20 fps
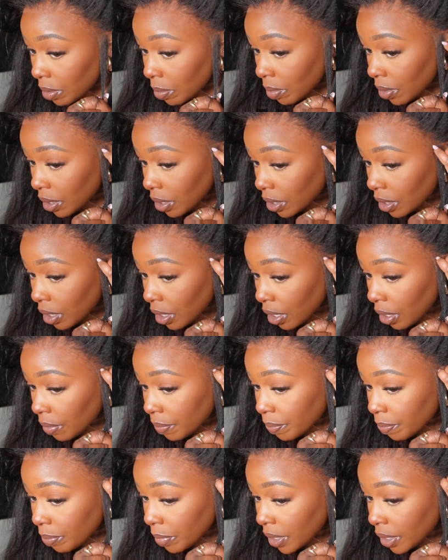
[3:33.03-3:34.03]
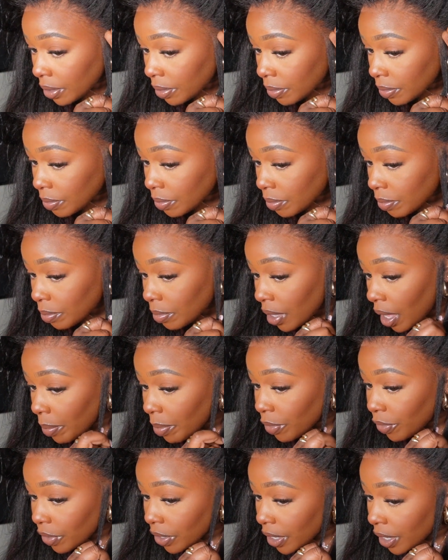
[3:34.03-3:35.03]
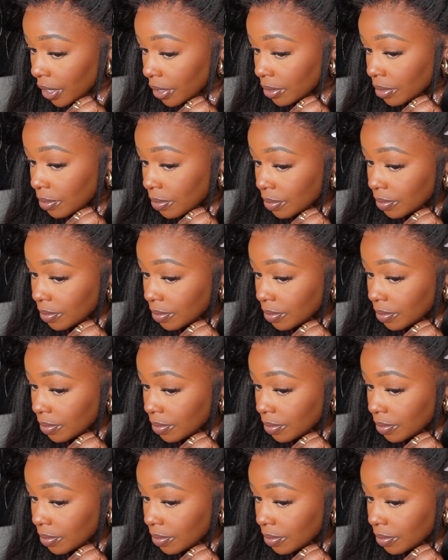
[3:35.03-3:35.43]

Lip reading: but you know, me, I be forgetting.